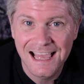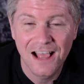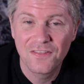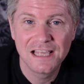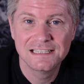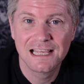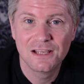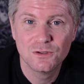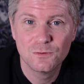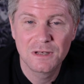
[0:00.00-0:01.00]
And that is how
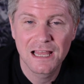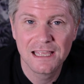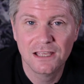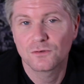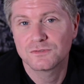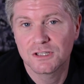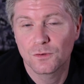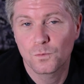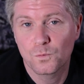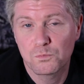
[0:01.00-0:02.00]
you play, and obviously
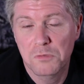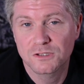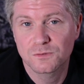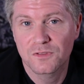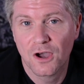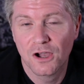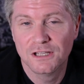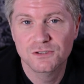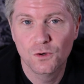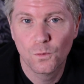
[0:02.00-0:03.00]
the person with the
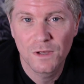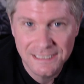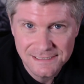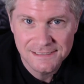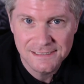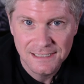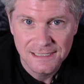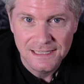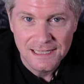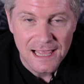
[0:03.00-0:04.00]
highest score wins.
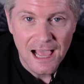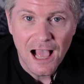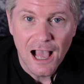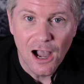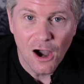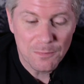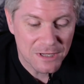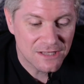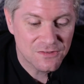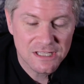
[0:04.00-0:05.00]
I
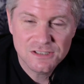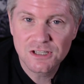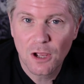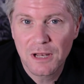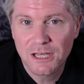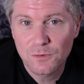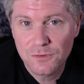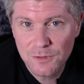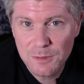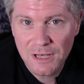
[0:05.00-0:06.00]
played it with
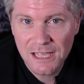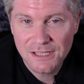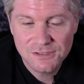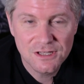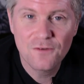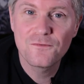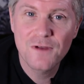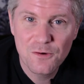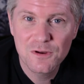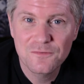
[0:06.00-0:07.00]
3 players,
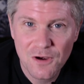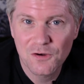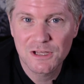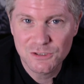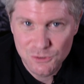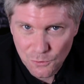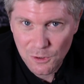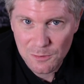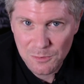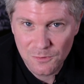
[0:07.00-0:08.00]
very, very
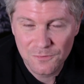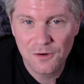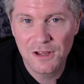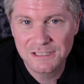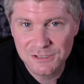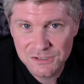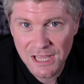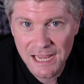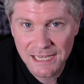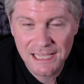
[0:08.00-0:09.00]
enjoyable, very
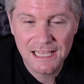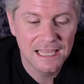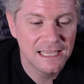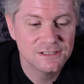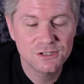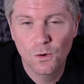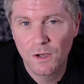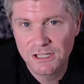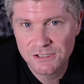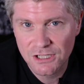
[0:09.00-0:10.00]
entertaining, it's
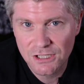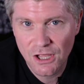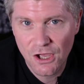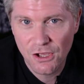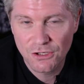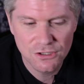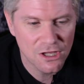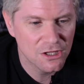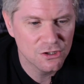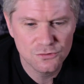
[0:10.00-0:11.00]
quick to learn,
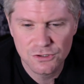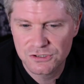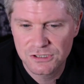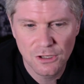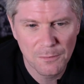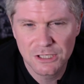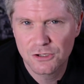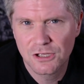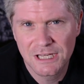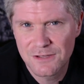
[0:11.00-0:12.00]

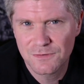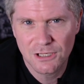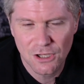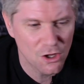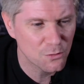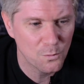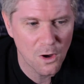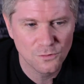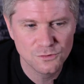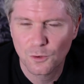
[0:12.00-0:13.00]
you could even learn
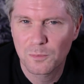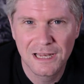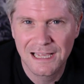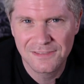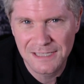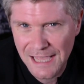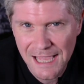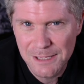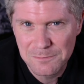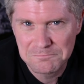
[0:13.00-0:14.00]
whilst you're playing the
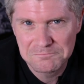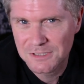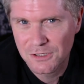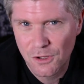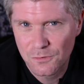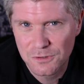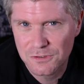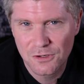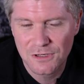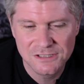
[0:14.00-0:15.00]
game, you
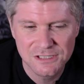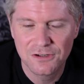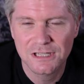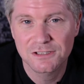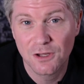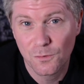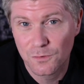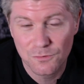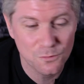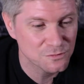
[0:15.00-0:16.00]
don't necessarily need to know all
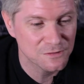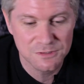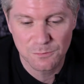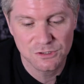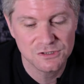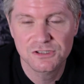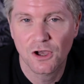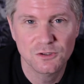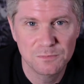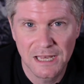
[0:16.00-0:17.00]
the rules. If someone just
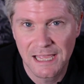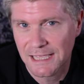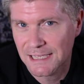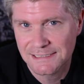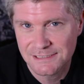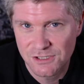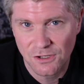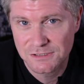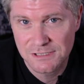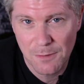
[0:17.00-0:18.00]
starts playing it and
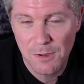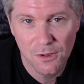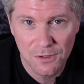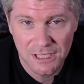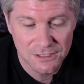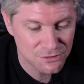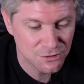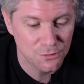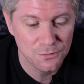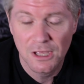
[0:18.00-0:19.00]
starts demoing it to
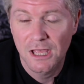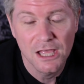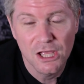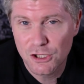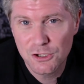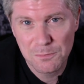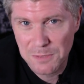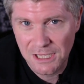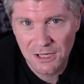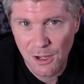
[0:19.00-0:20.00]
you, you can
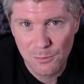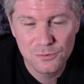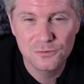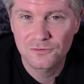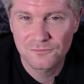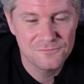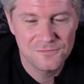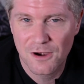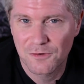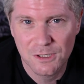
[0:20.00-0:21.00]
pick it up
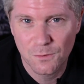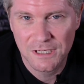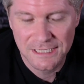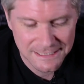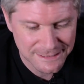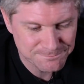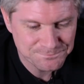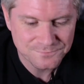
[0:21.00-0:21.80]
very quickly.